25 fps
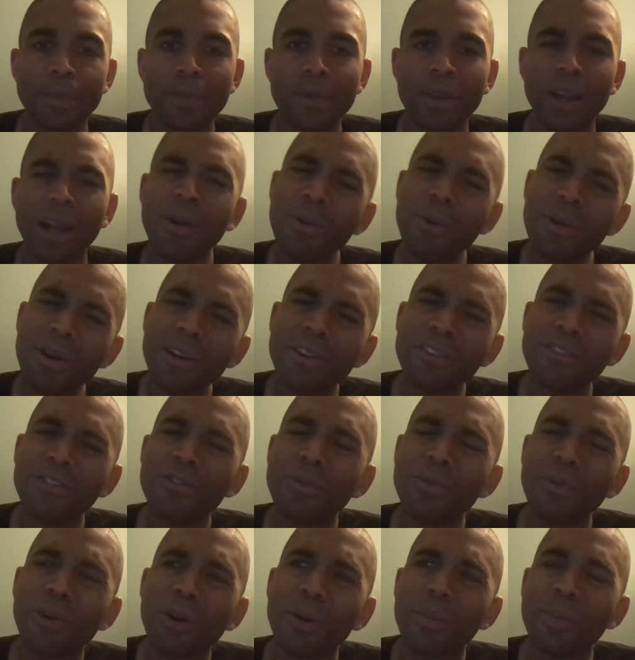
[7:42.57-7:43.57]
I wanted to
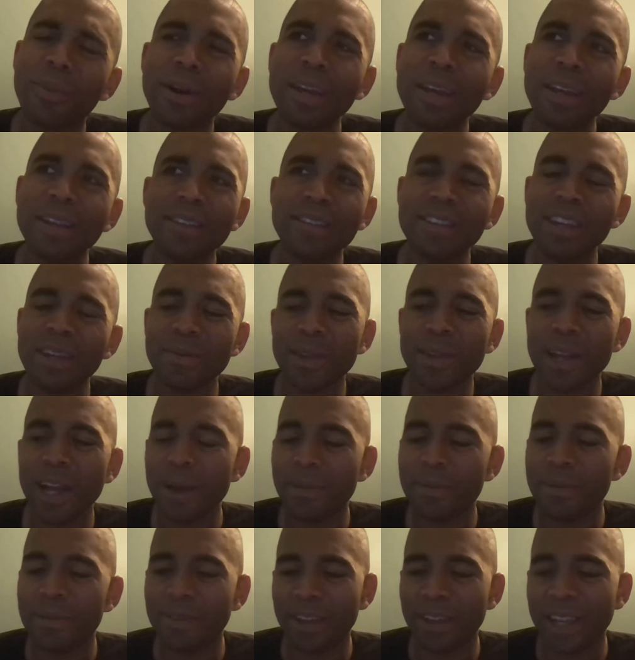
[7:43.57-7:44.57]
do more, but at the same
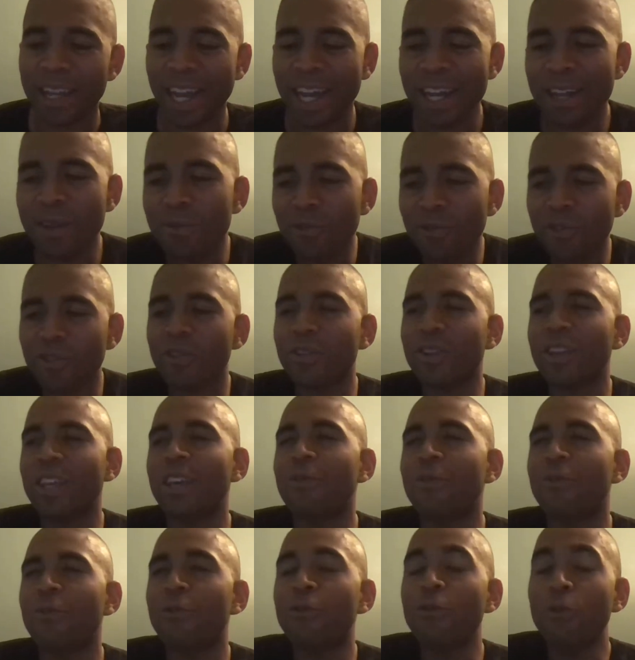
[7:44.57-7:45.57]
time, it was like I didn't want
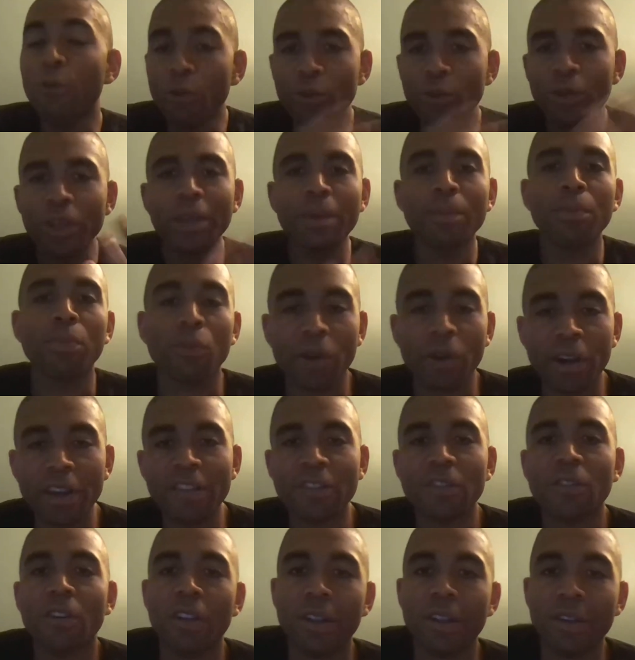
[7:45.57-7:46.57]
to fully
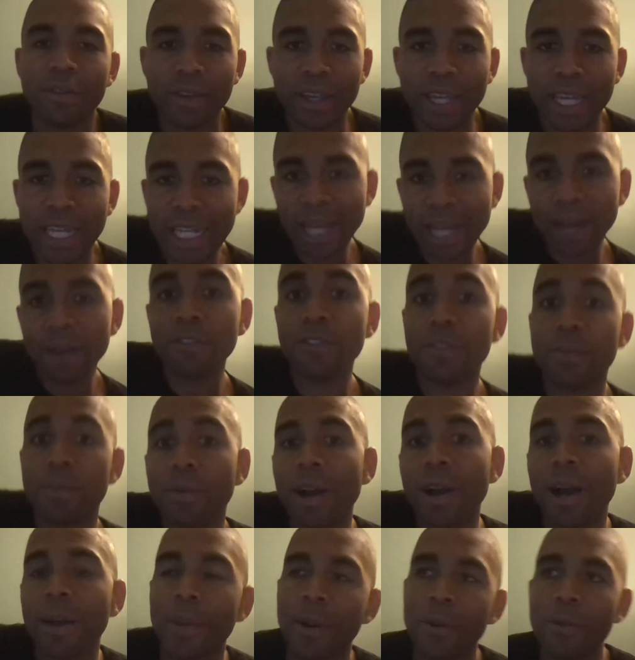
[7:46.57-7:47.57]
embrace all of it. Now was the
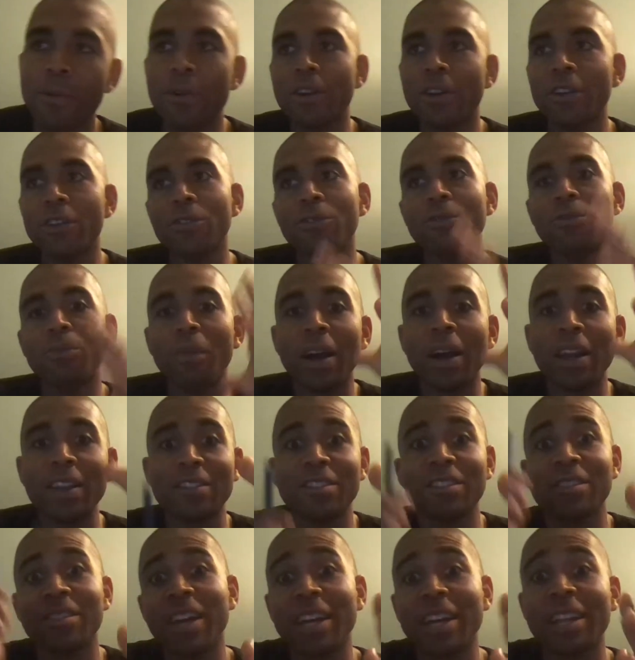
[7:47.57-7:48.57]
problem. I wanted to do my
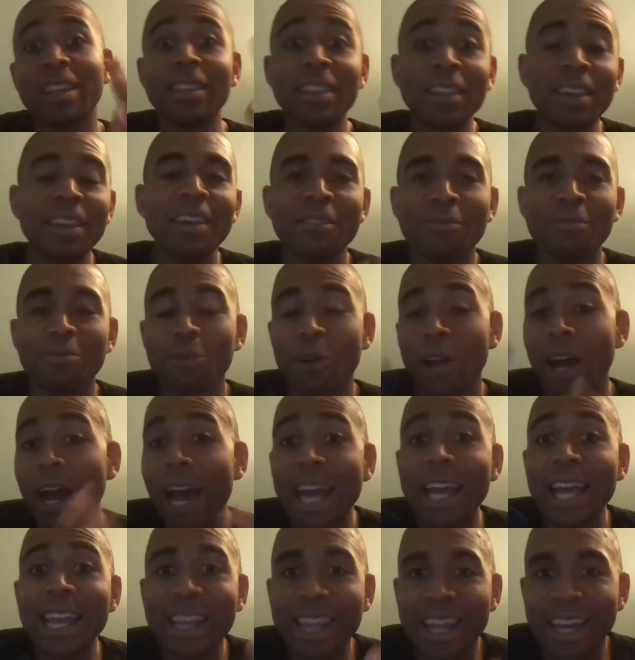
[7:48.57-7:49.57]
select things, what
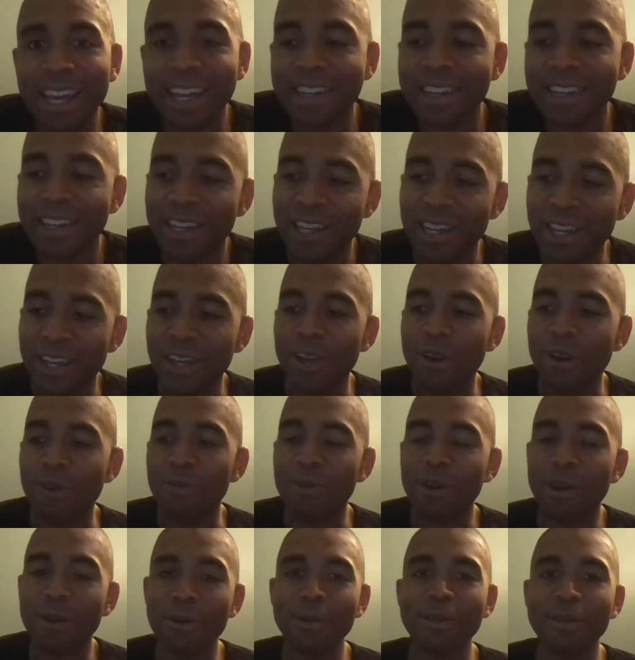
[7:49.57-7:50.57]
I liked,
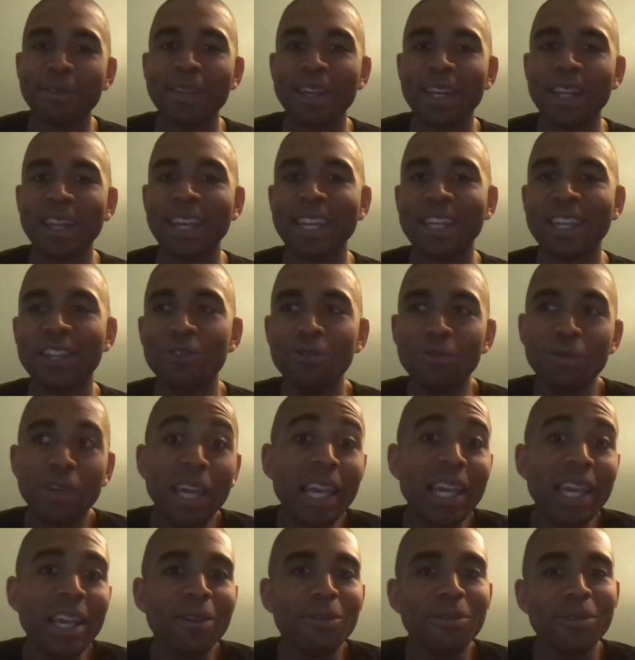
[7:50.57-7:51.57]
where I realized that, like, you
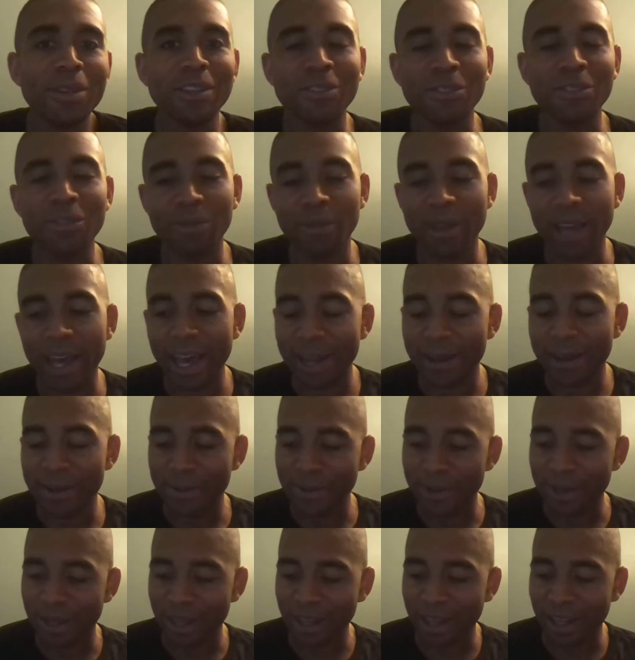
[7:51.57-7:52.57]
can't really do that
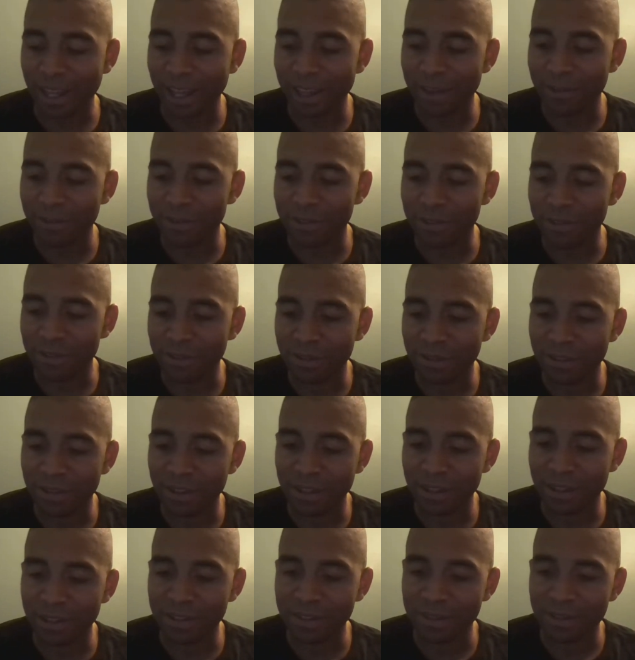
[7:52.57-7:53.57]
in life with certain
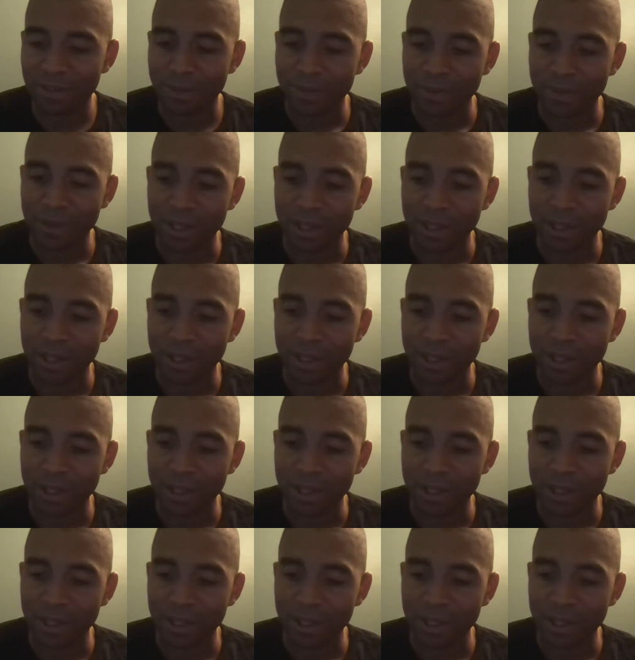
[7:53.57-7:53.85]
things.